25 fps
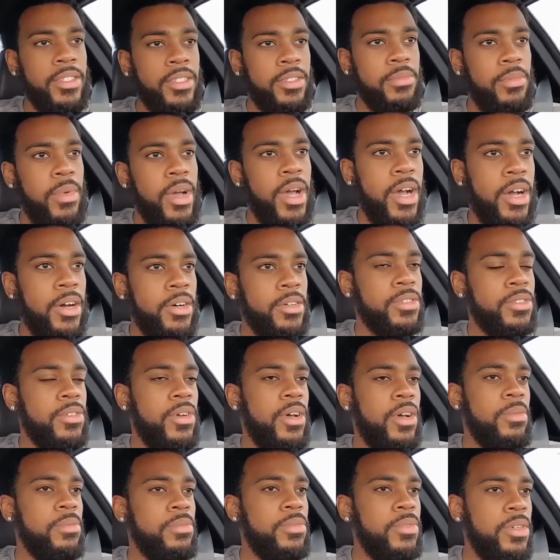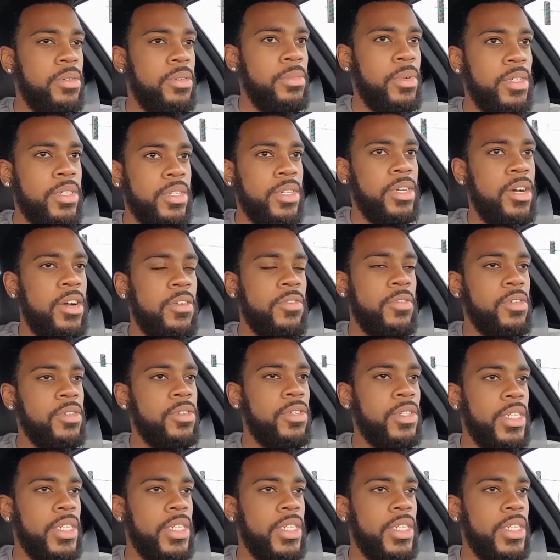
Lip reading: so I'm pretty much covered on that.